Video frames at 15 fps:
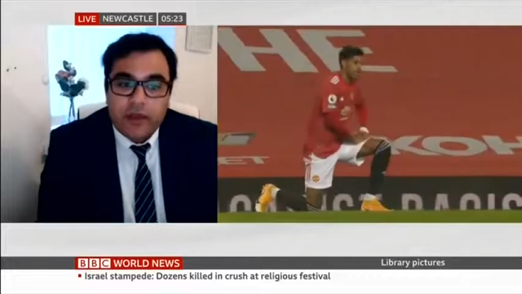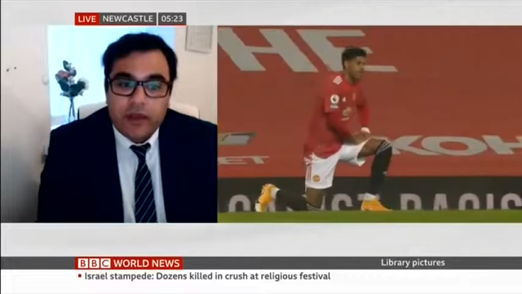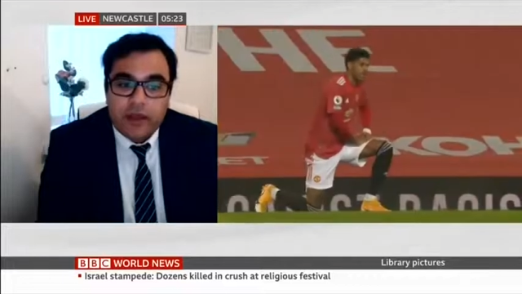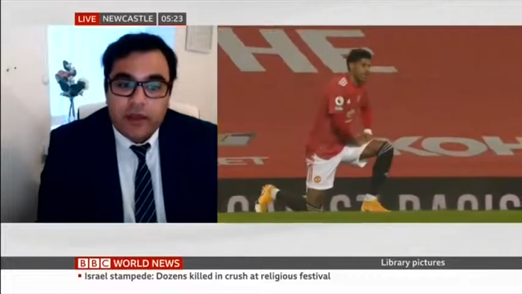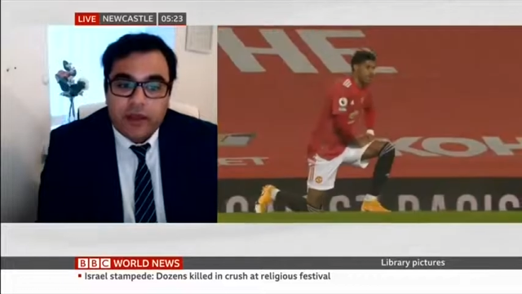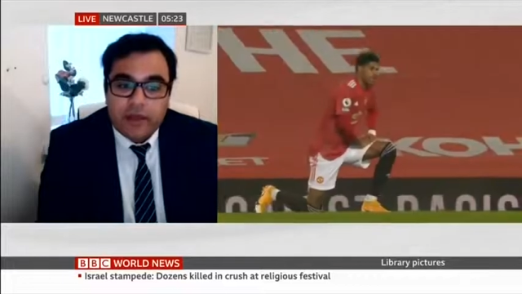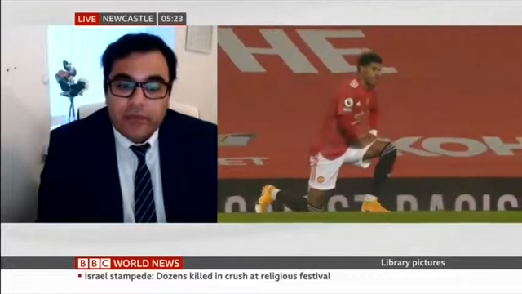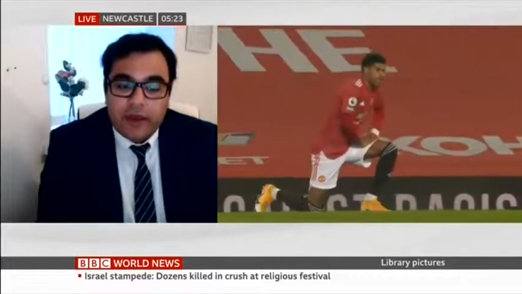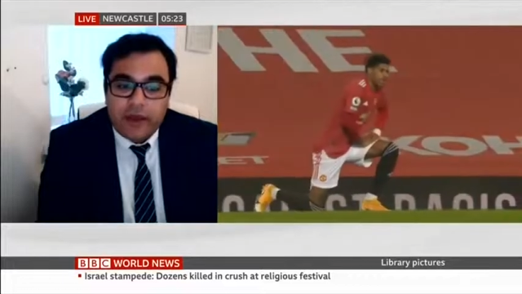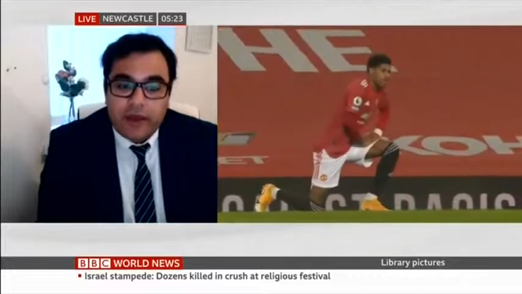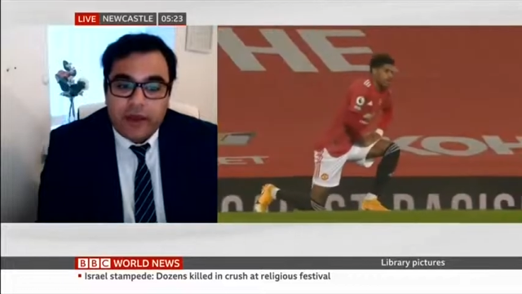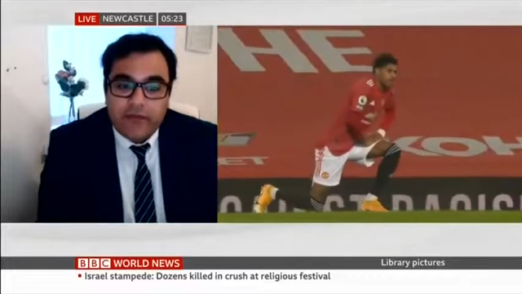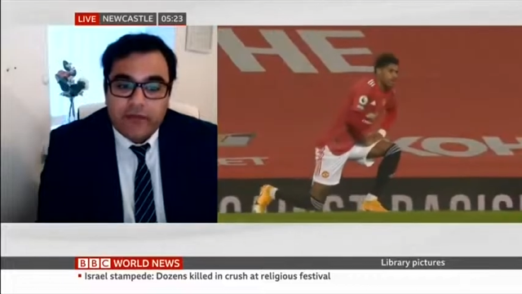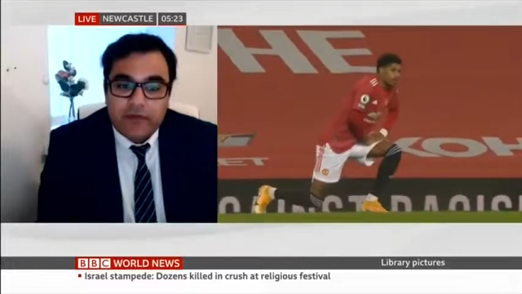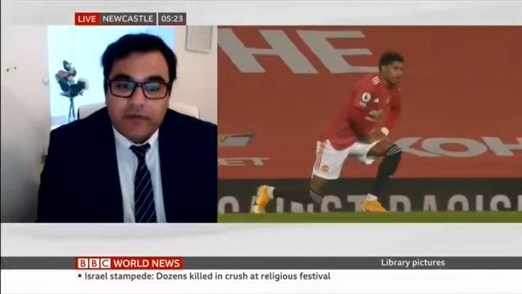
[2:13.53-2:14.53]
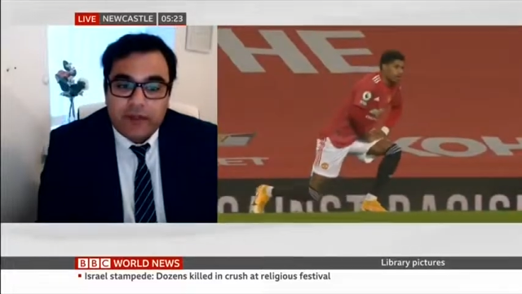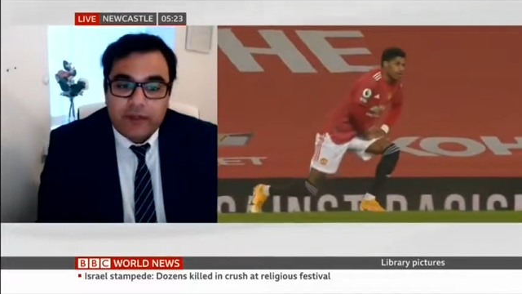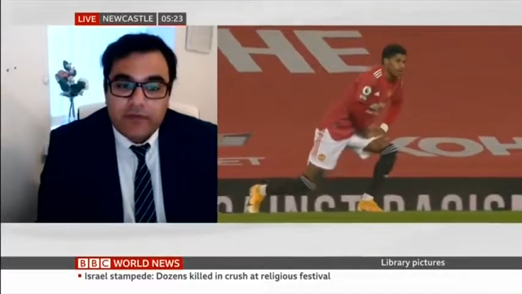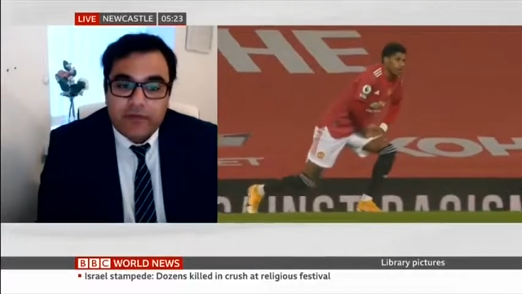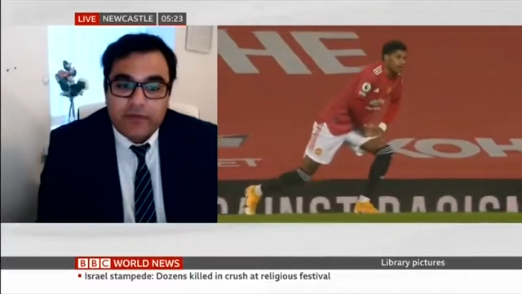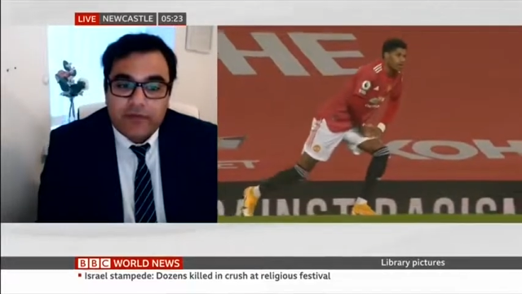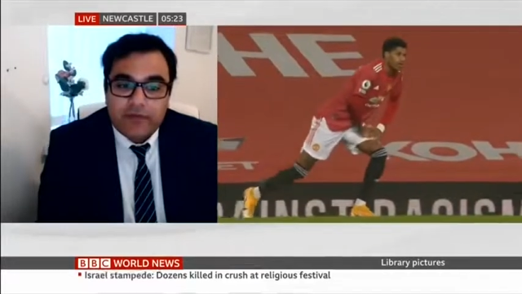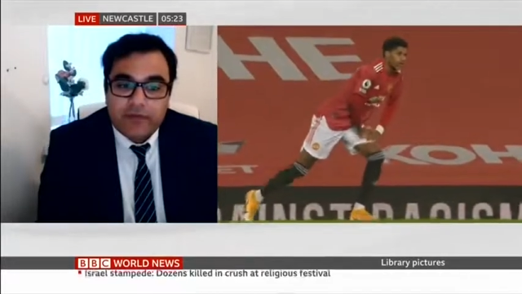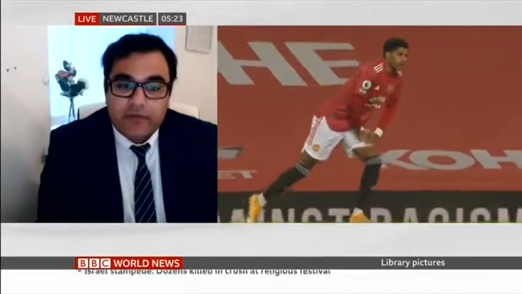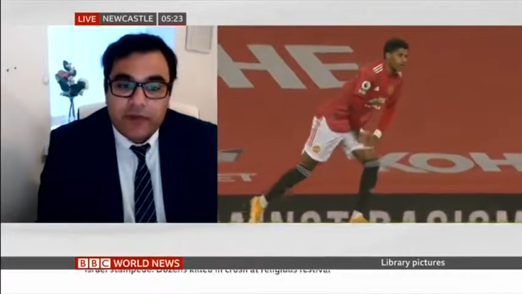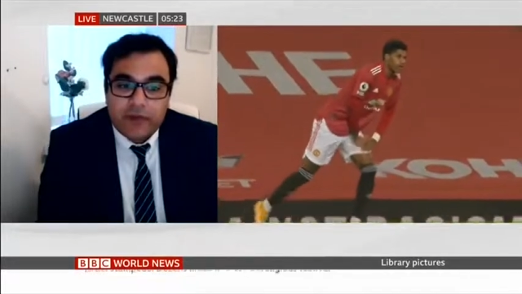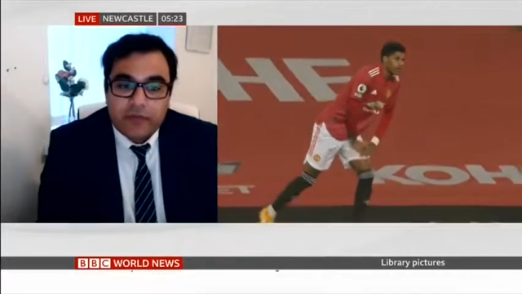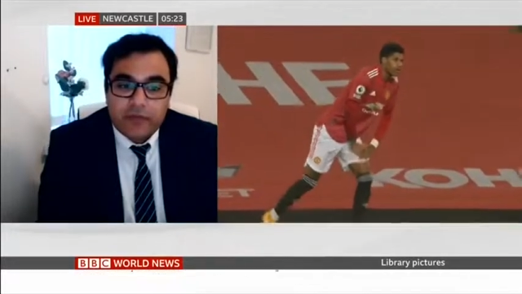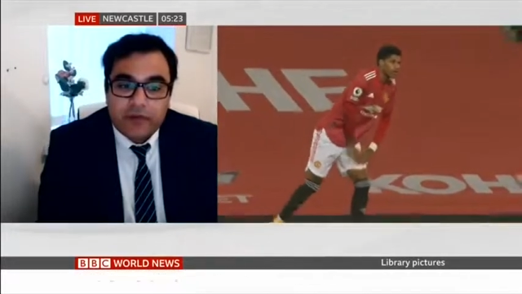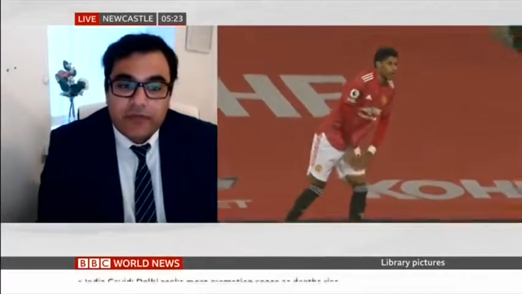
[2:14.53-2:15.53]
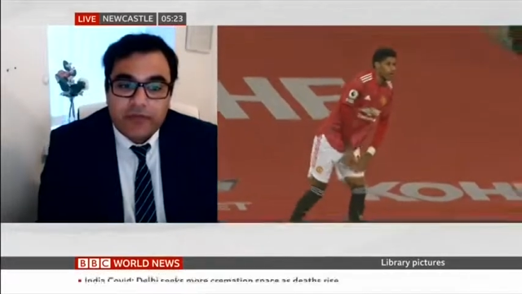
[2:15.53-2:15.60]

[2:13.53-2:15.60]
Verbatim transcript: uh, it might have a little bit of effect. But